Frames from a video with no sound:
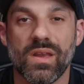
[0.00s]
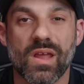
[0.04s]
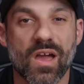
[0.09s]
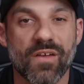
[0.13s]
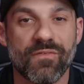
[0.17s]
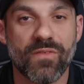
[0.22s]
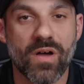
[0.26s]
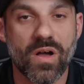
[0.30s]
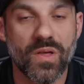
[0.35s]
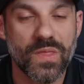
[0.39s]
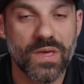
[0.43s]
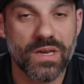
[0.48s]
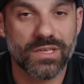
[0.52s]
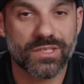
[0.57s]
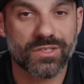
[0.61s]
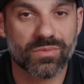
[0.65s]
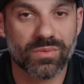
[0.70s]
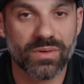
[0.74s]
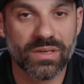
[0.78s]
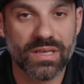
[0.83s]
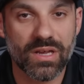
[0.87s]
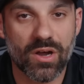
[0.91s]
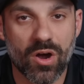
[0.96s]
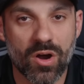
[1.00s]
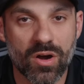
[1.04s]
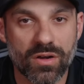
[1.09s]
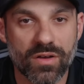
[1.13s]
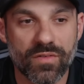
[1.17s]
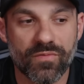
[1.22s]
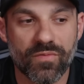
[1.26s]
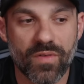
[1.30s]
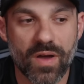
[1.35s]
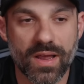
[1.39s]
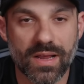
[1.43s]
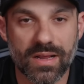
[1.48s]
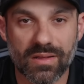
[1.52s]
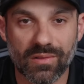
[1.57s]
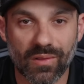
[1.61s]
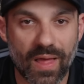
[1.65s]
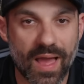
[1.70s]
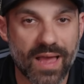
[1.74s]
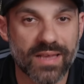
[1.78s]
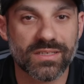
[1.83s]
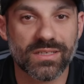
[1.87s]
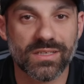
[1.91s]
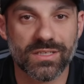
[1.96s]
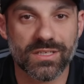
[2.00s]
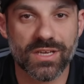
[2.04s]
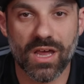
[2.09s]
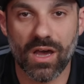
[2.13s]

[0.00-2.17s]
Now I found that it's really hard to find glasses